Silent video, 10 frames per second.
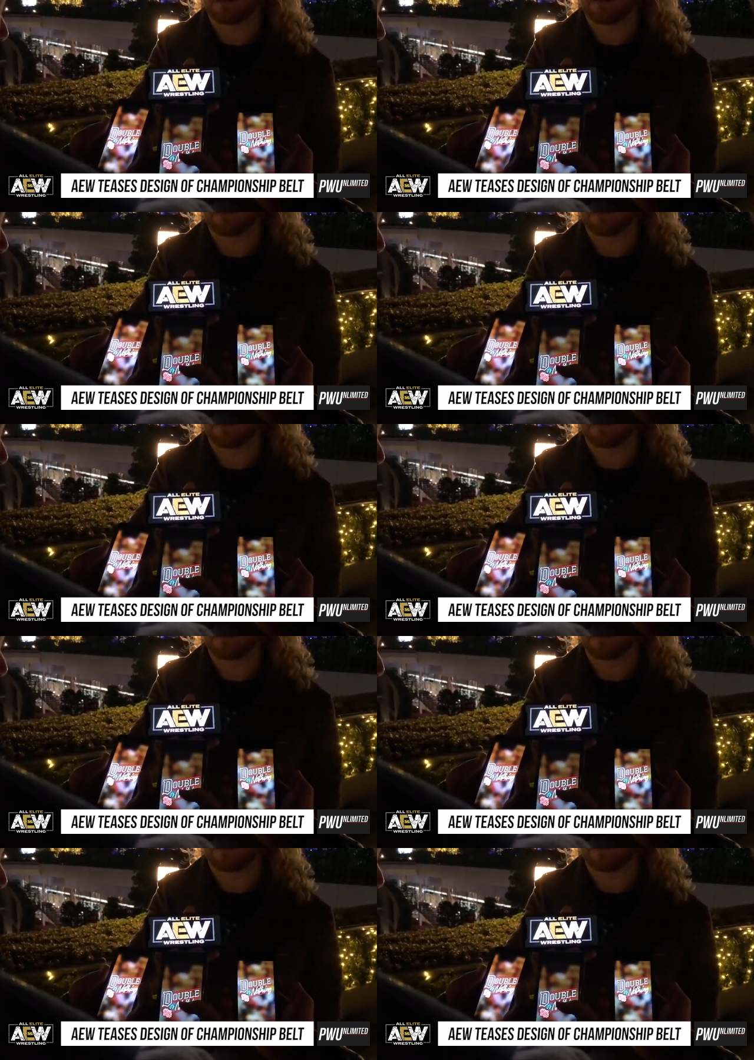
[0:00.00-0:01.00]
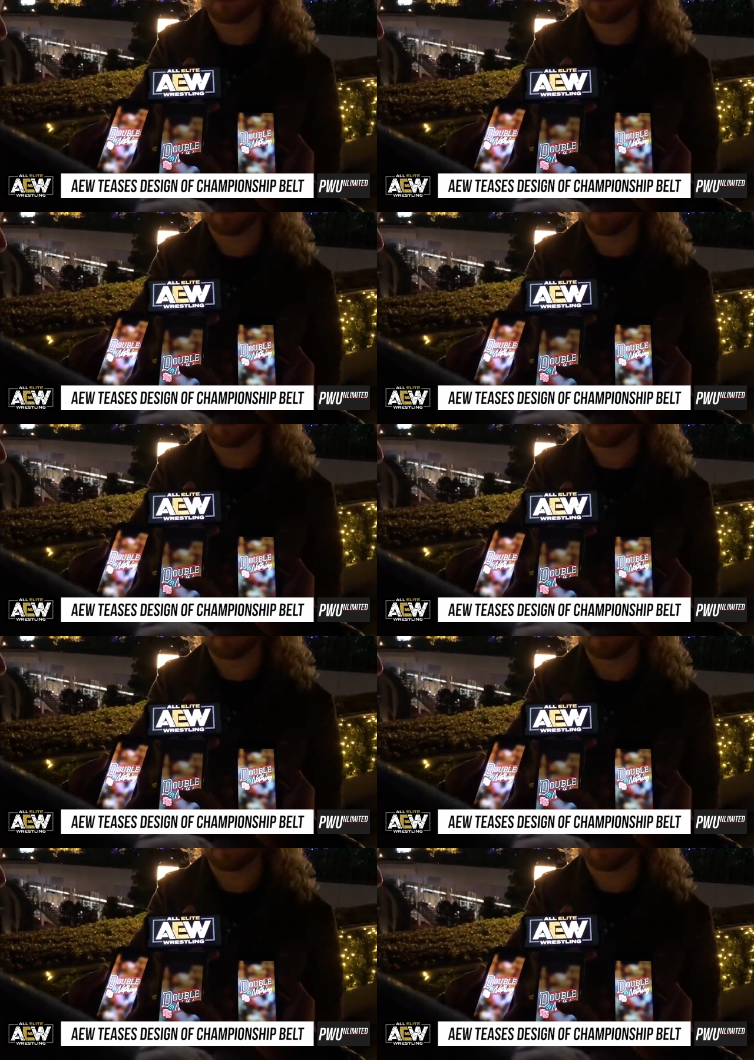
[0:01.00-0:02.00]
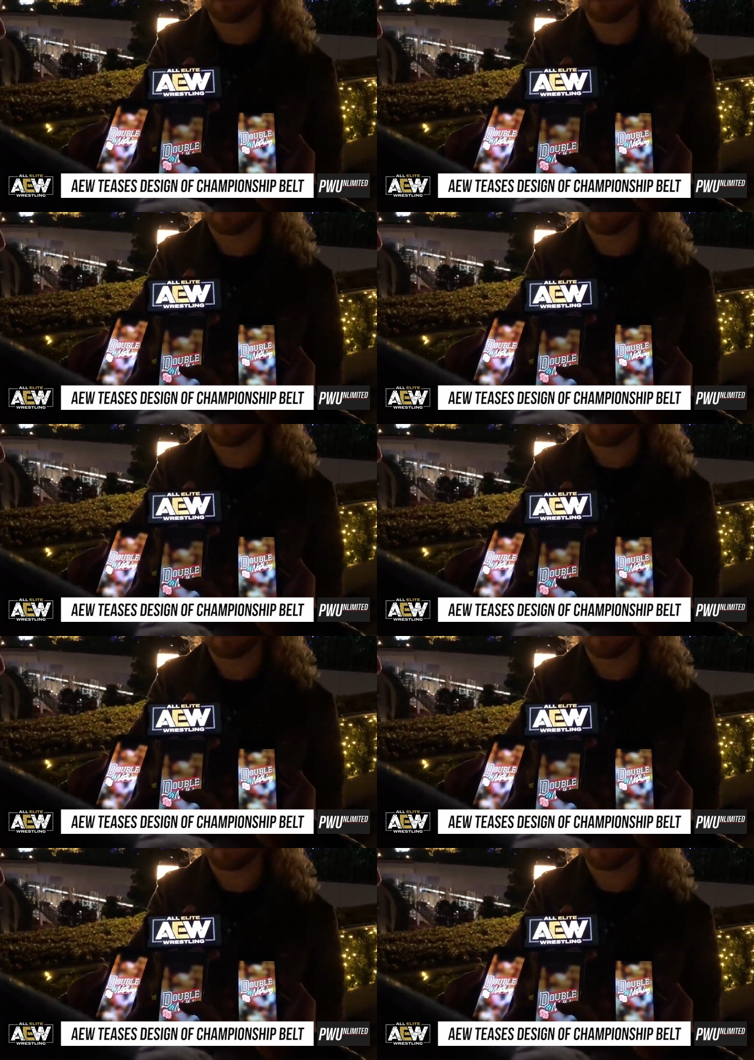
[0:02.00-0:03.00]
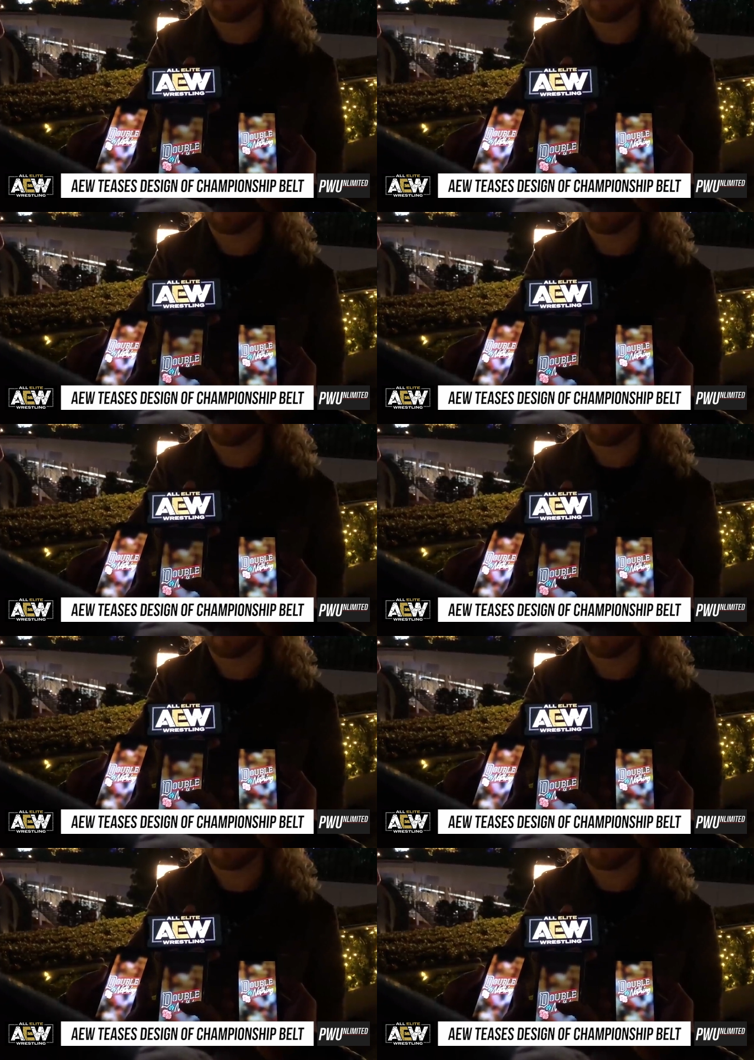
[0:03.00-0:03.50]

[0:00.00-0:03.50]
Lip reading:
Nobody's mouth can be seen.